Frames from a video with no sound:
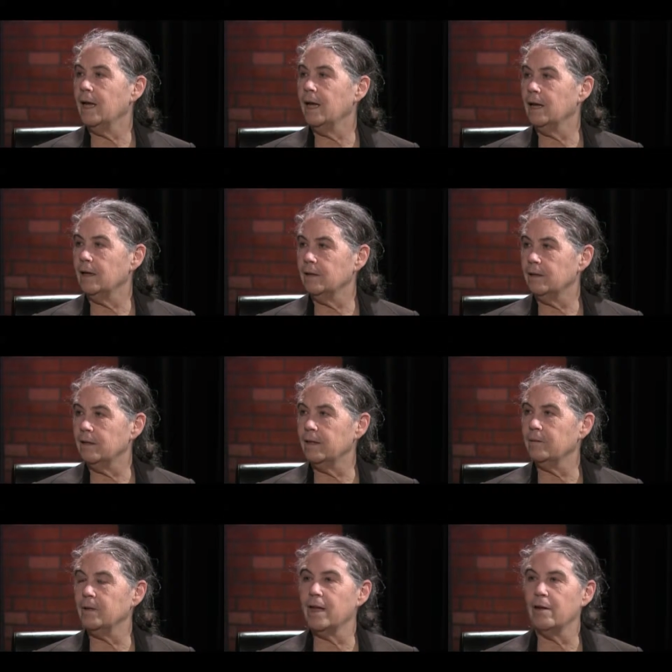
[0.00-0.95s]
and
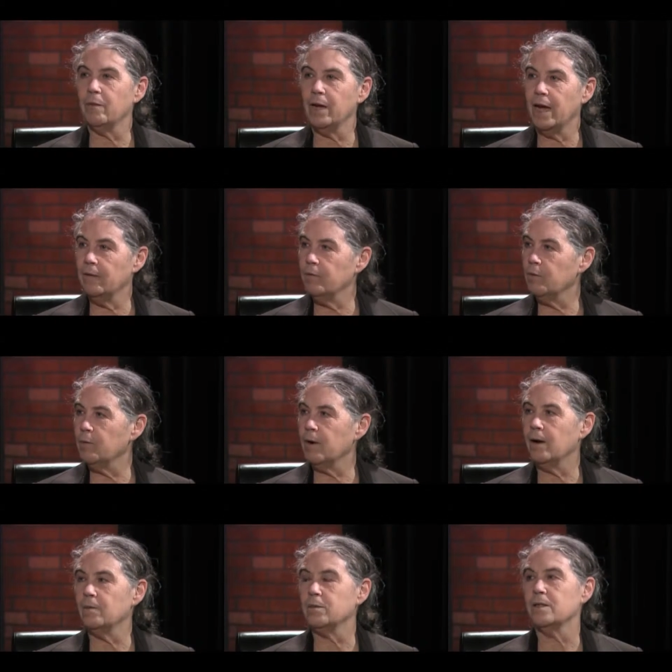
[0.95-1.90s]
they have behavioral
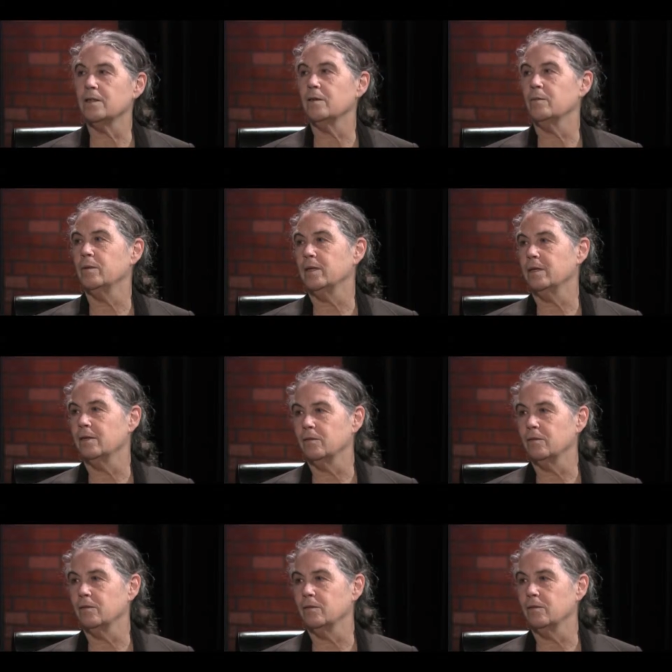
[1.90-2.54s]
problems, and they're being,